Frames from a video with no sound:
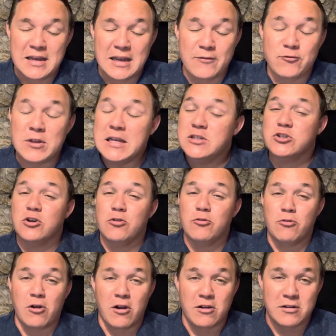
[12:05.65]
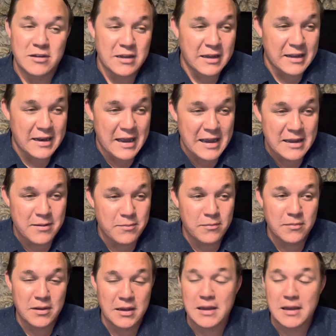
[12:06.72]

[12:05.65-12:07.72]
things go wrong, and I am